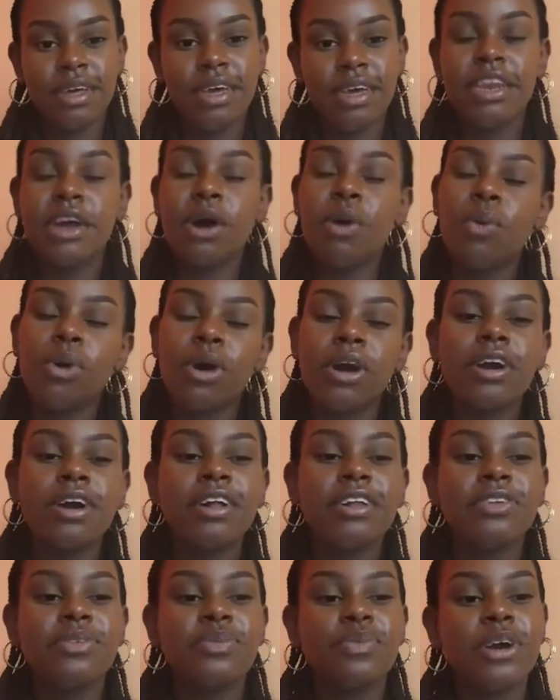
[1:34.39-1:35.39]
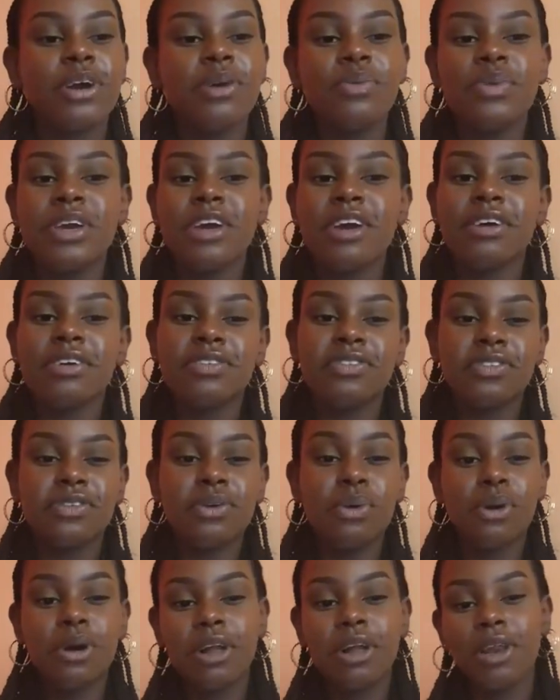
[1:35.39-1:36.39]
In a world where we are
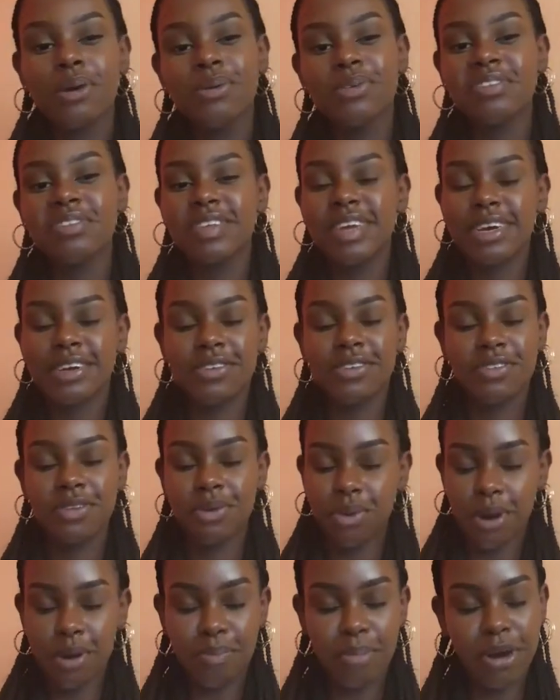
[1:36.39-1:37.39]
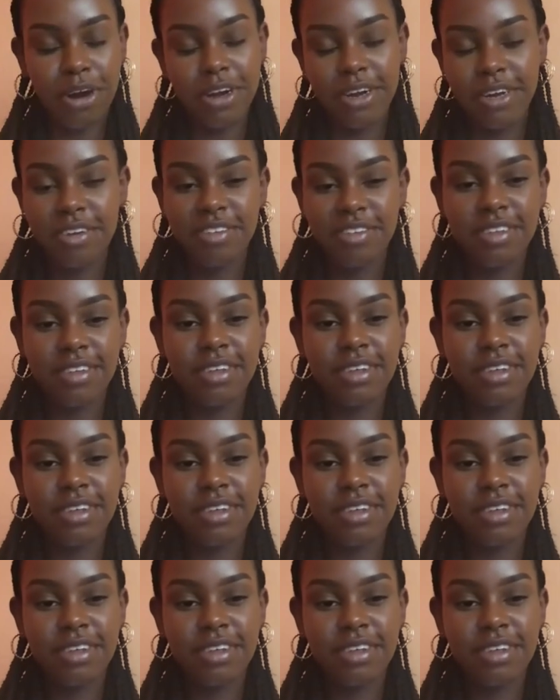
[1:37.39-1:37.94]
so close yet so apart,